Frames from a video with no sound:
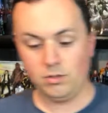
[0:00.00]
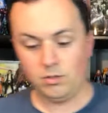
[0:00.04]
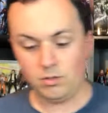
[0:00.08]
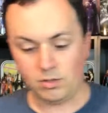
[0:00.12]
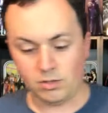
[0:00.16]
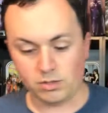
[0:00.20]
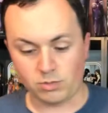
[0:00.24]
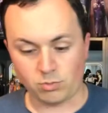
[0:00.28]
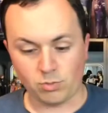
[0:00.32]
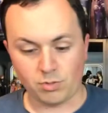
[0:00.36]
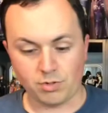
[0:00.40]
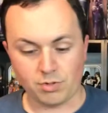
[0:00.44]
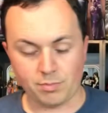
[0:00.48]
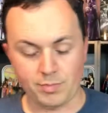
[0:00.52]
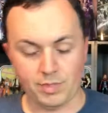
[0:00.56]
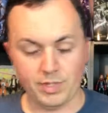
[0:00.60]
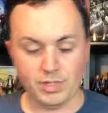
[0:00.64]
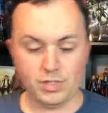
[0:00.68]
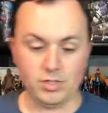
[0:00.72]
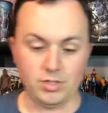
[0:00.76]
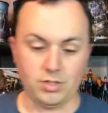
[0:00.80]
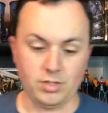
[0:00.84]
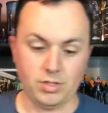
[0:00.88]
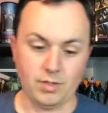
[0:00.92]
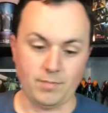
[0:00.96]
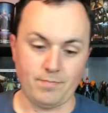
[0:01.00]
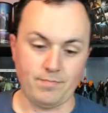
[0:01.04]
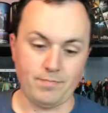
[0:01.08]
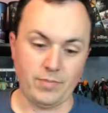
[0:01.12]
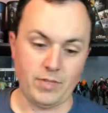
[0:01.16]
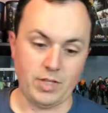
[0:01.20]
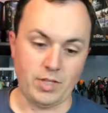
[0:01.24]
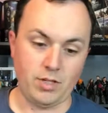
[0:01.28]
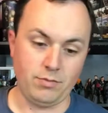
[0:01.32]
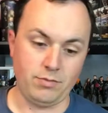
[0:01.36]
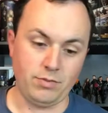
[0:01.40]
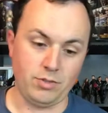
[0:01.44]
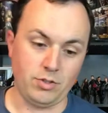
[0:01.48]
That's worth mentioning,
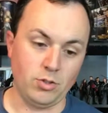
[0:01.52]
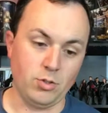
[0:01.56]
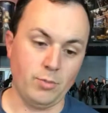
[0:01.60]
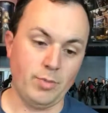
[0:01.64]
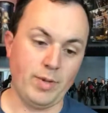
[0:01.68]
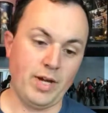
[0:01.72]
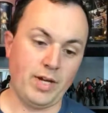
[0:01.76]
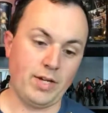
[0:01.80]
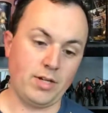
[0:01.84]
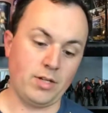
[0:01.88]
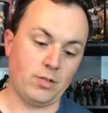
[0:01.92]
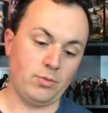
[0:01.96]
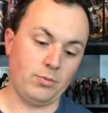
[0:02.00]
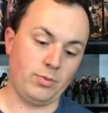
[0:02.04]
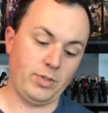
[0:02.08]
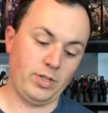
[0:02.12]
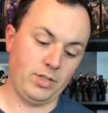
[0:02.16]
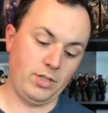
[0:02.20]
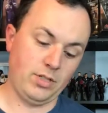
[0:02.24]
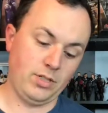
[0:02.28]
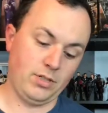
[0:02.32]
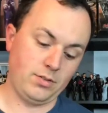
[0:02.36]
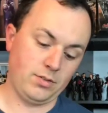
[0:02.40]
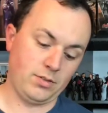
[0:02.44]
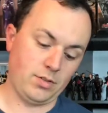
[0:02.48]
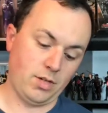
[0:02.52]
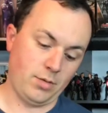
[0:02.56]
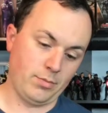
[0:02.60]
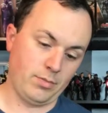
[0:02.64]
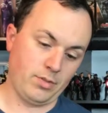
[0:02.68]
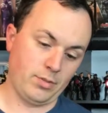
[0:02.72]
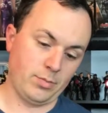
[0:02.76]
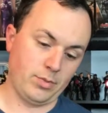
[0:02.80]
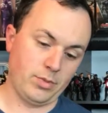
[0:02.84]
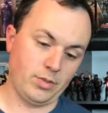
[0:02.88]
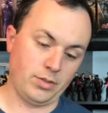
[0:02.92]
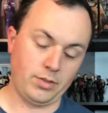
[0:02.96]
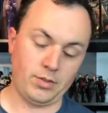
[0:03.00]
that if you go back and read these
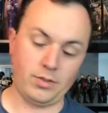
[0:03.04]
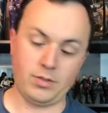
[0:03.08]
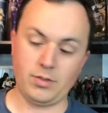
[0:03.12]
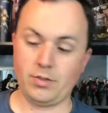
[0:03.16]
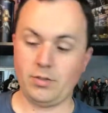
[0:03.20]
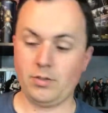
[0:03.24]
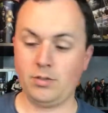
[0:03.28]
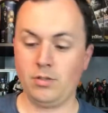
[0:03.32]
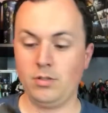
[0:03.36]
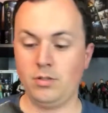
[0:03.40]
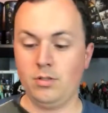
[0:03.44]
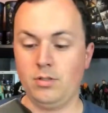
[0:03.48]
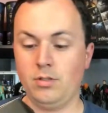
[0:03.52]
comic books,